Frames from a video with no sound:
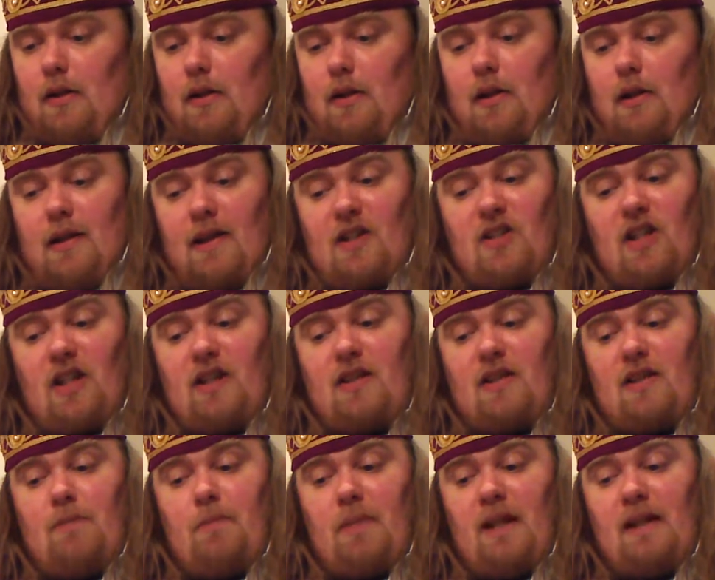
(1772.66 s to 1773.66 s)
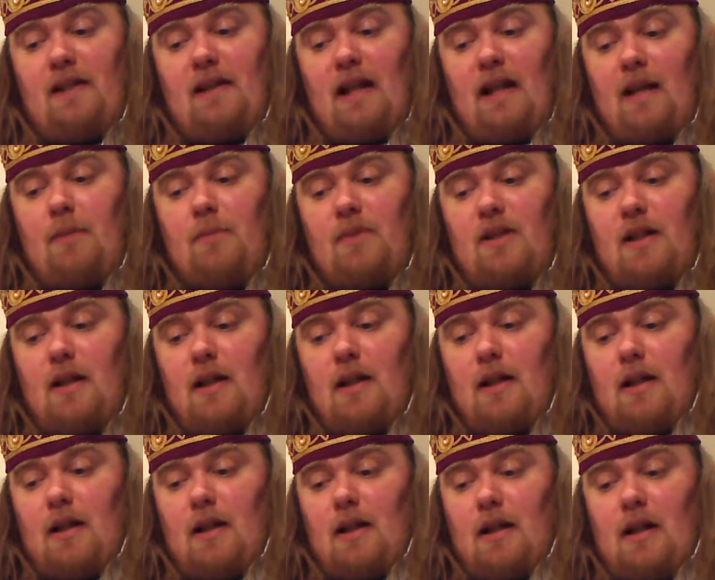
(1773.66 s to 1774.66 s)
This had been named
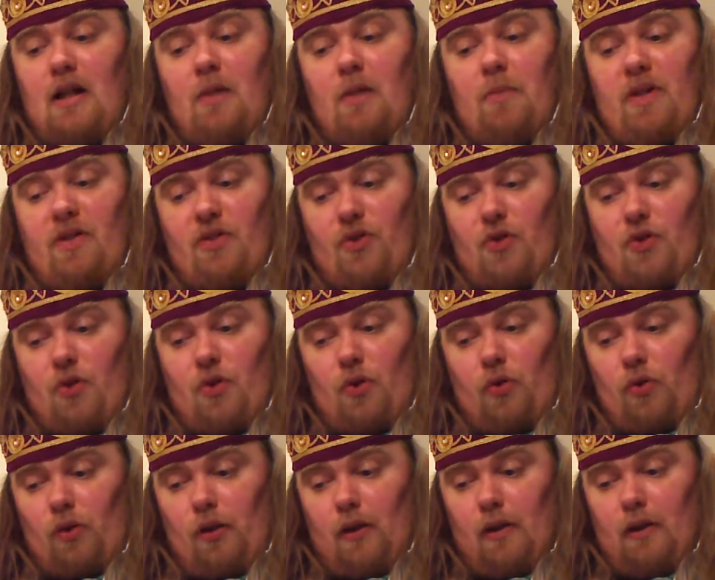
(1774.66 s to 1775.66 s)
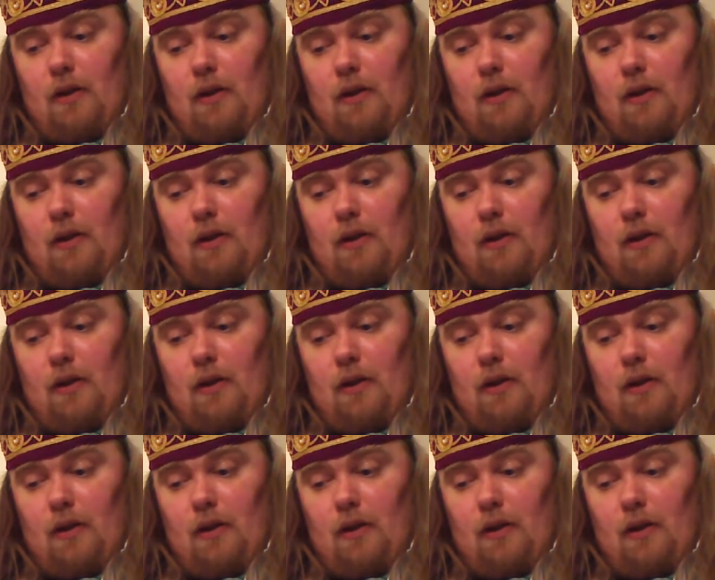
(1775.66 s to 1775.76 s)
Irminsul,